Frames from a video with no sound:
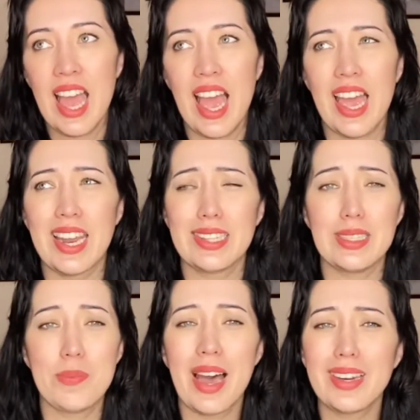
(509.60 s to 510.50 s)
And as the
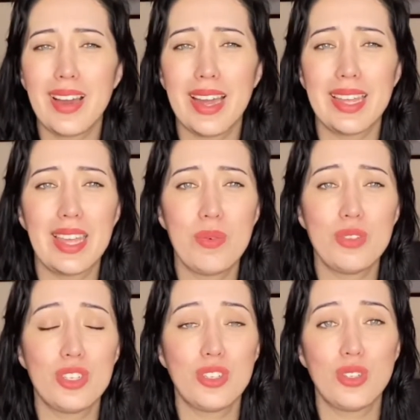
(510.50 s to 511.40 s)
bad guy, he was
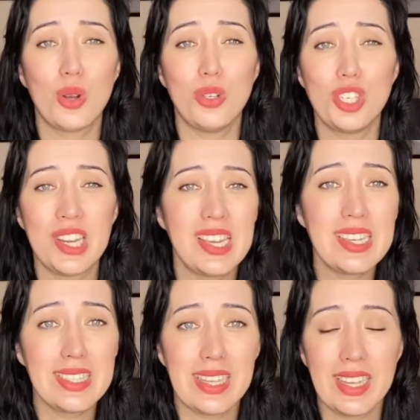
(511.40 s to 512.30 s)
just so
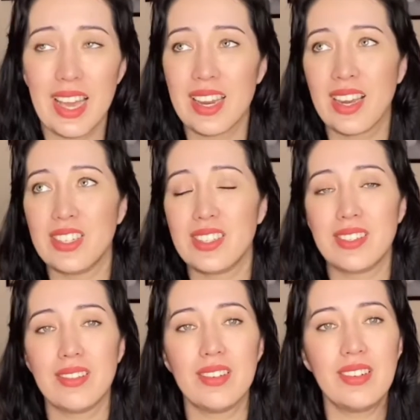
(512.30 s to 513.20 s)
cheesy. And I just,
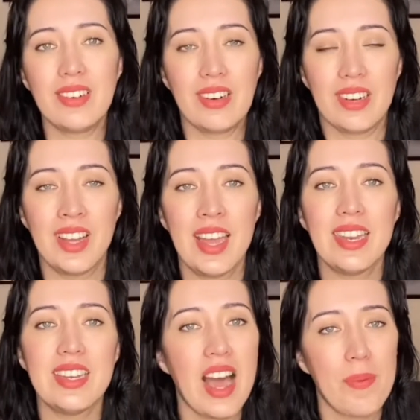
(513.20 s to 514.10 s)

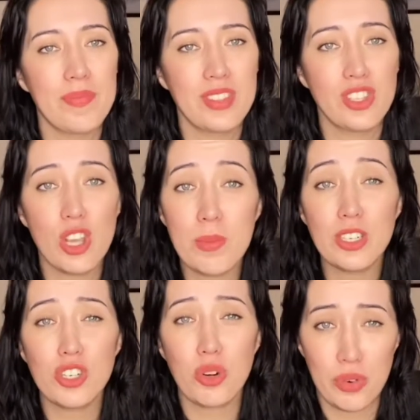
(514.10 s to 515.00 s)
so
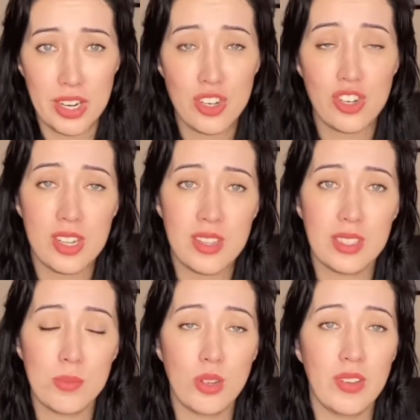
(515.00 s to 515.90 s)
much cringe in this
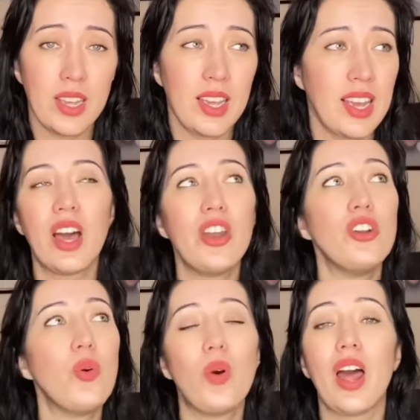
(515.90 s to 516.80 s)
movie. I don't know
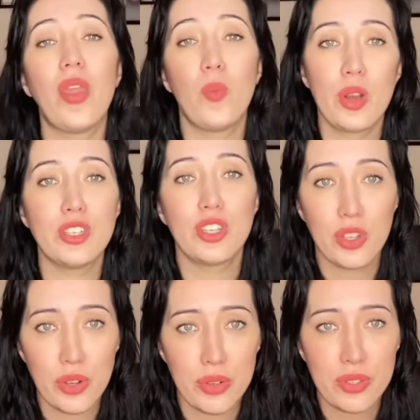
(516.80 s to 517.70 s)
what other word to
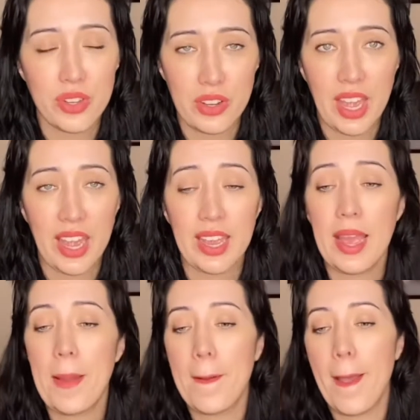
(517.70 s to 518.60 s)
use, okay?
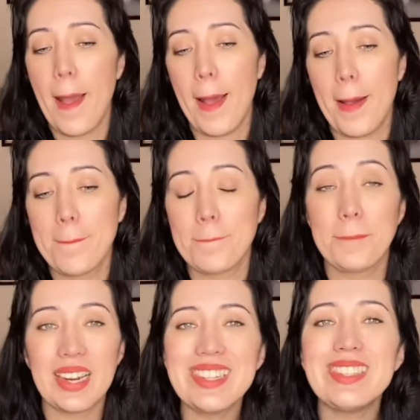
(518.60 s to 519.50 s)

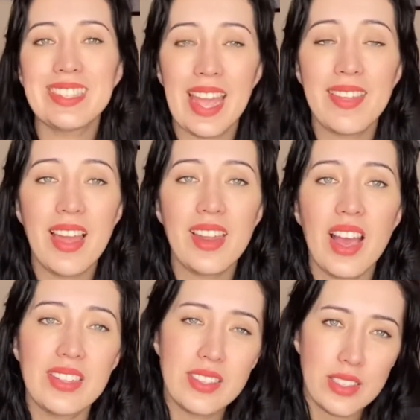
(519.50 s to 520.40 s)
But in saying that, I
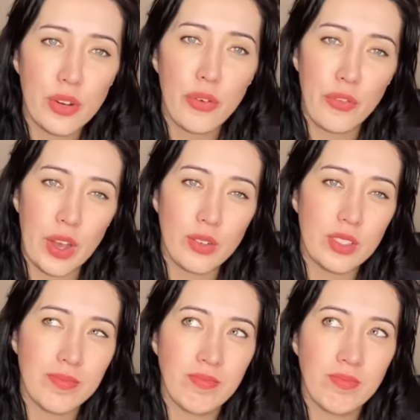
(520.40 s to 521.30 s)
still felt
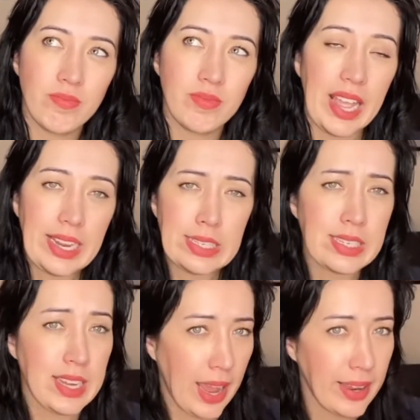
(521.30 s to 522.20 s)

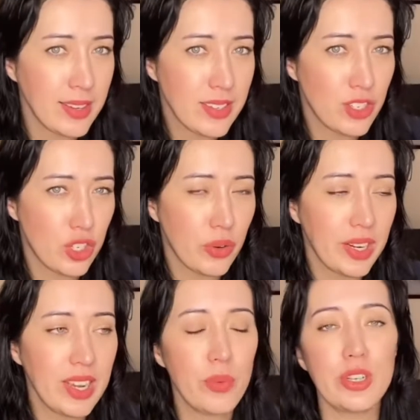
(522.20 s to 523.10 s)
entertained during
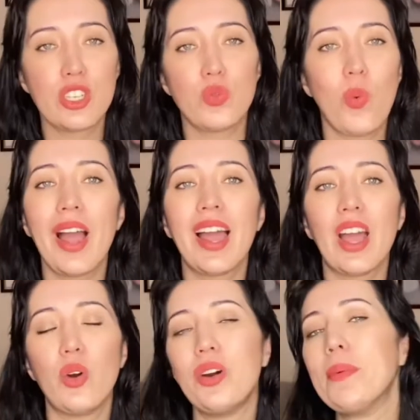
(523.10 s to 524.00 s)
it, which is why I
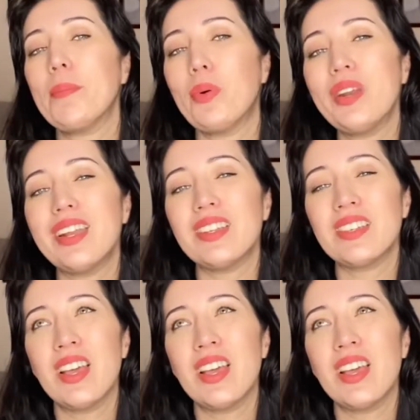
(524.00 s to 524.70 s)
couldn't put it